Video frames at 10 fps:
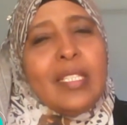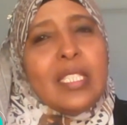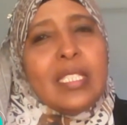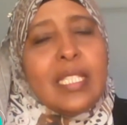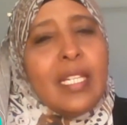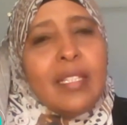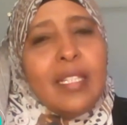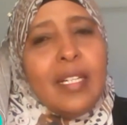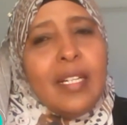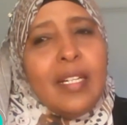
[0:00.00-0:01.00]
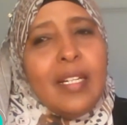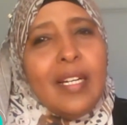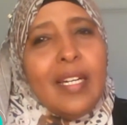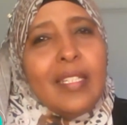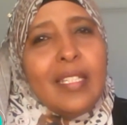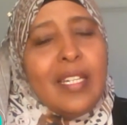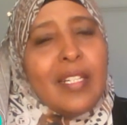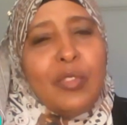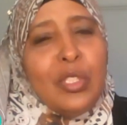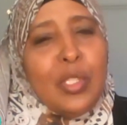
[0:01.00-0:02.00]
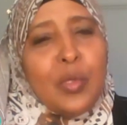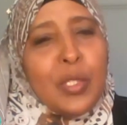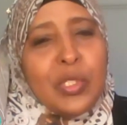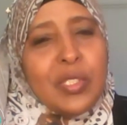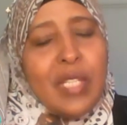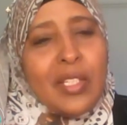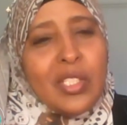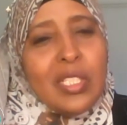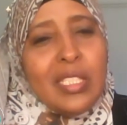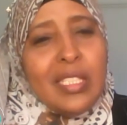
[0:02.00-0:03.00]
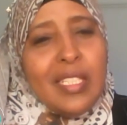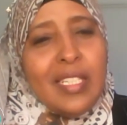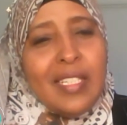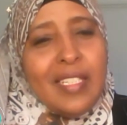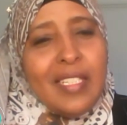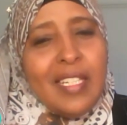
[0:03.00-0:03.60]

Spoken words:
she said, and her video was actually